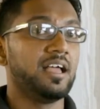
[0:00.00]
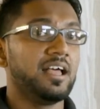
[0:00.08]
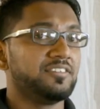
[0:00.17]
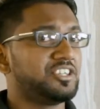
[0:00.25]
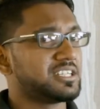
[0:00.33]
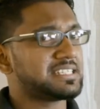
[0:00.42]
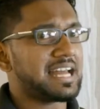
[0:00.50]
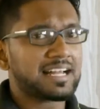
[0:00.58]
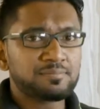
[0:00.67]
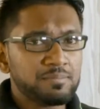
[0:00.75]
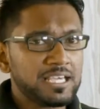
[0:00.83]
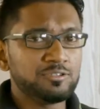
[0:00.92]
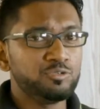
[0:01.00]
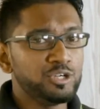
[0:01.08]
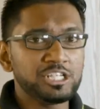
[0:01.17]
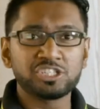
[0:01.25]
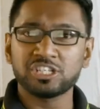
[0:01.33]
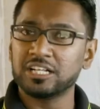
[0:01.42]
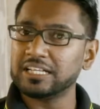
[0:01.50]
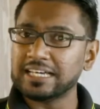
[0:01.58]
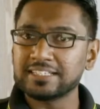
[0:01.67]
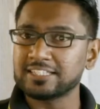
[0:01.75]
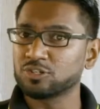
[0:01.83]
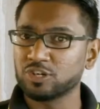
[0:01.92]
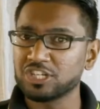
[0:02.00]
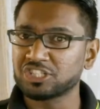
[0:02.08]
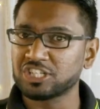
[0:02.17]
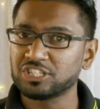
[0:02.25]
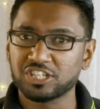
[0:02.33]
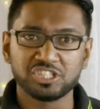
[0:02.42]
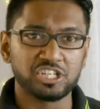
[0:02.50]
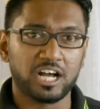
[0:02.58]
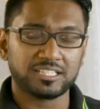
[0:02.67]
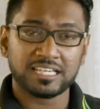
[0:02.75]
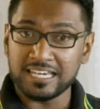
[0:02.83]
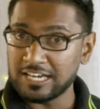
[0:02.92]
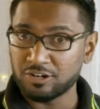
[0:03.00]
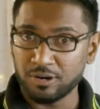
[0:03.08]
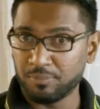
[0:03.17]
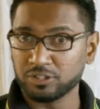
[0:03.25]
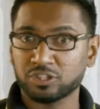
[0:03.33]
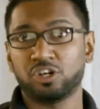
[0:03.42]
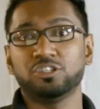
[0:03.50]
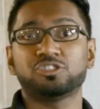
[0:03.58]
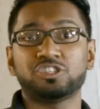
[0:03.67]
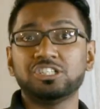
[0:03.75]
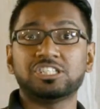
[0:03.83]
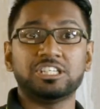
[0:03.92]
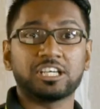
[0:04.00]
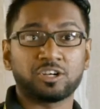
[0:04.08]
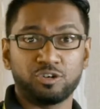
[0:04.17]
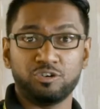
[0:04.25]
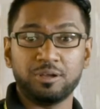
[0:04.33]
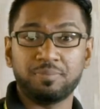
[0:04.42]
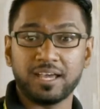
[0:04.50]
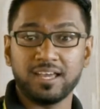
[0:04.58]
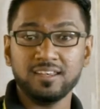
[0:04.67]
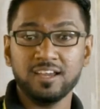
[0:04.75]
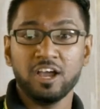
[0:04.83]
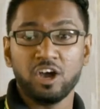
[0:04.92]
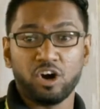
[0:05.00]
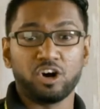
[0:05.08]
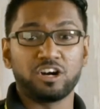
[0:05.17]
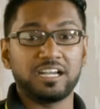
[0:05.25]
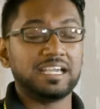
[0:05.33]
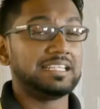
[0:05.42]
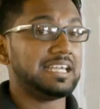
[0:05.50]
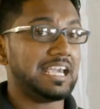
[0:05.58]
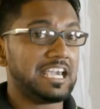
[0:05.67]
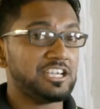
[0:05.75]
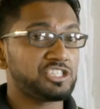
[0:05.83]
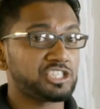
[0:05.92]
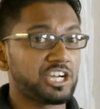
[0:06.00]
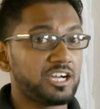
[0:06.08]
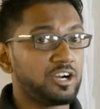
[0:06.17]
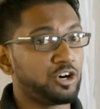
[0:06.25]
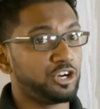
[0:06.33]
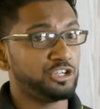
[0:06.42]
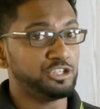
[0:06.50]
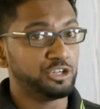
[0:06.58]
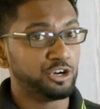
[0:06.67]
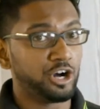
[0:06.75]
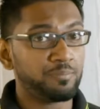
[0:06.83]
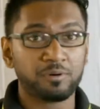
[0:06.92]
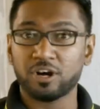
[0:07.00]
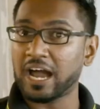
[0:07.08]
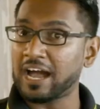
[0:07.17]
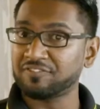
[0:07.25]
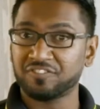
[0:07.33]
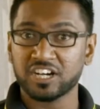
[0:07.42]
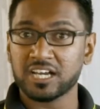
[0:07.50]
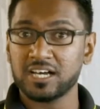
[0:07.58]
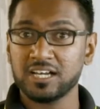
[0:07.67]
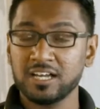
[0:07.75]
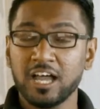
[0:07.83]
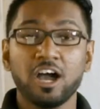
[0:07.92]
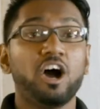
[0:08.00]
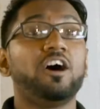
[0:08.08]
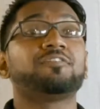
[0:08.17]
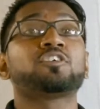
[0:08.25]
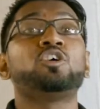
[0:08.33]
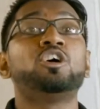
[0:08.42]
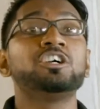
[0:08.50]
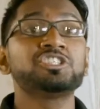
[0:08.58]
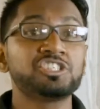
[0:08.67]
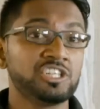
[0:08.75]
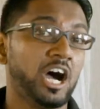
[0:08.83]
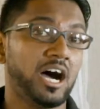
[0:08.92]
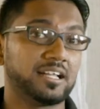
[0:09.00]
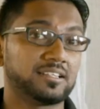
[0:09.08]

Does that mean regional integration does not care about countries in the Caribbean or in Asia or Europe or Africa? Of course not.